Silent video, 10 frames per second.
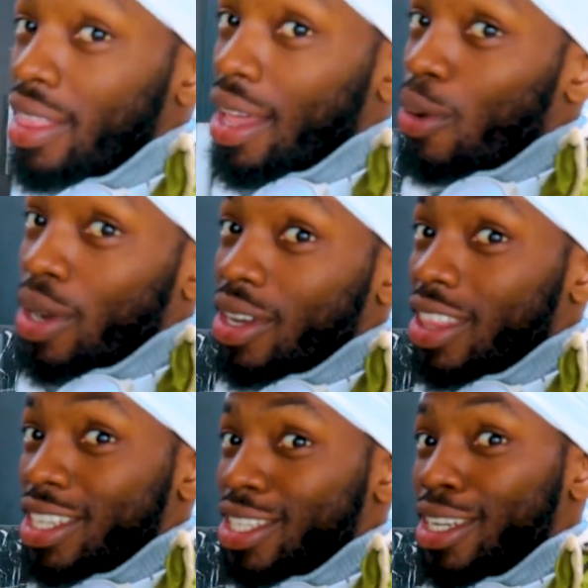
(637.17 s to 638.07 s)
The walk
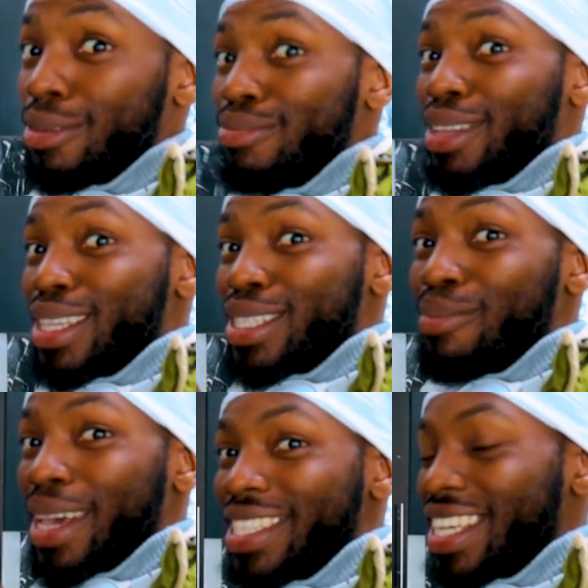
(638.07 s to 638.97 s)
on the is
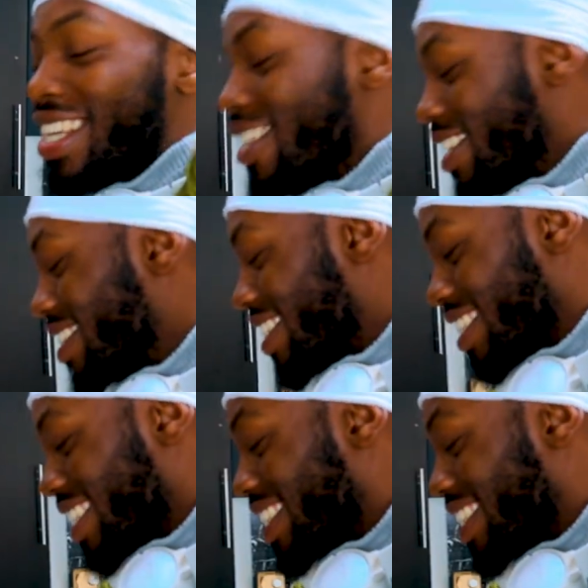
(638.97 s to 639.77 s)
amazing because just